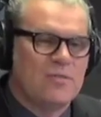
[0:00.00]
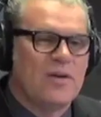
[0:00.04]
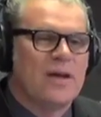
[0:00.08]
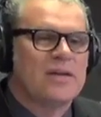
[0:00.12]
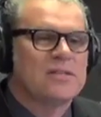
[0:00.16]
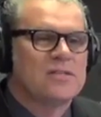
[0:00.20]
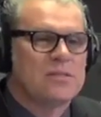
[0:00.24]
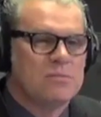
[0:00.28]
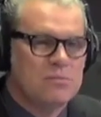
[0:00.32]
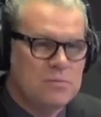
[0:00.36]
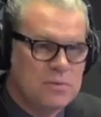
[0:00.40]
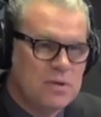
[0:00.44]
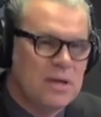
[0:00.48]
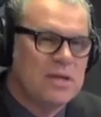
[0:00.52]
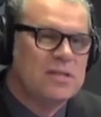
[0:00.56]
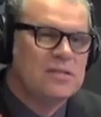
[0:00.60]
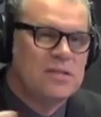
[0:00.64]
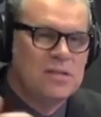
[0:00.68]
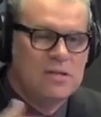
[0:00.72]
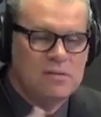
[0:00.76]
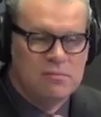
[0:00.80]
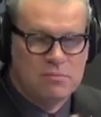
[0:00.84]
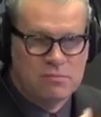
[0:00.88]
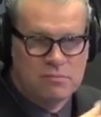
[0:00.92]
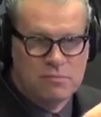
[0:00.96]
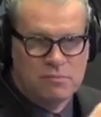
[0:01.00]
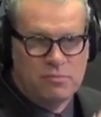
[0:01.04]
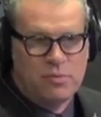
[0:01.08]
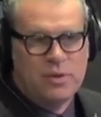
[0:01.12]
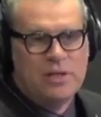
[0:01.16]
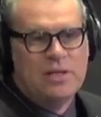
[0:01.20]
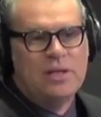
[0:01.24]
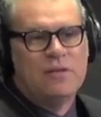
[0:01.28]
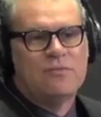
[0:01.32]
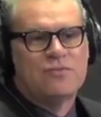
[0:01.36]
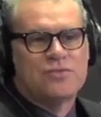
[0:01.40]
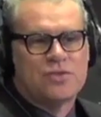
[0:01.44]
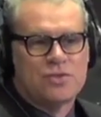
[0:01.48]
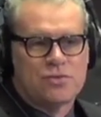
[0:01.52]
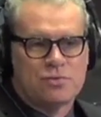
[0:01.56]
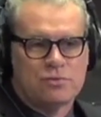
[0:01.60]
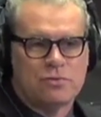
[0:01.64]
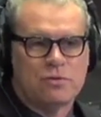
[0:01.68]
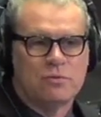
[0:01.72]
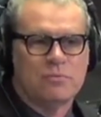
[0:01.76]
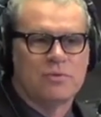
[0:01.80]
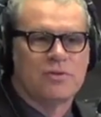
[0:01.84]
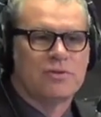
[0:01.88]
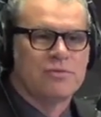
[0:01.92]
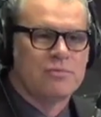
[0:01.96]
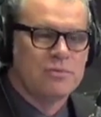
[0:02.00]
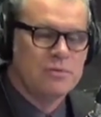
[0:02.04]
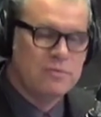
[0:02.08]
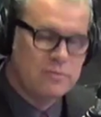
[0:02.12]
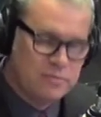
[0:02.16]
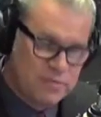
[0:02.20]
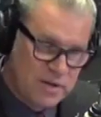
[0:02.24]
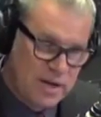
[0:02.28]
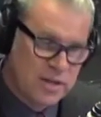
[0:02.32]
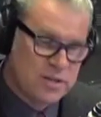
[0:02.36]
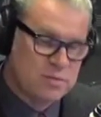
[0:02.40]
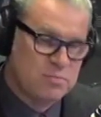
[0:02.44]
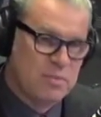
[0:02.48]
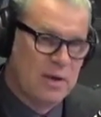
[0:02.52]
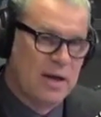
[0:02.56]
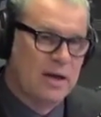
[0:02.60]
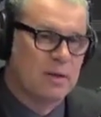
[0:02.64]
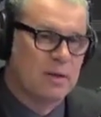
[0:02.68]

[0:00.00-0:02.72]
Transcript: as the as he relives the trauma through flashback.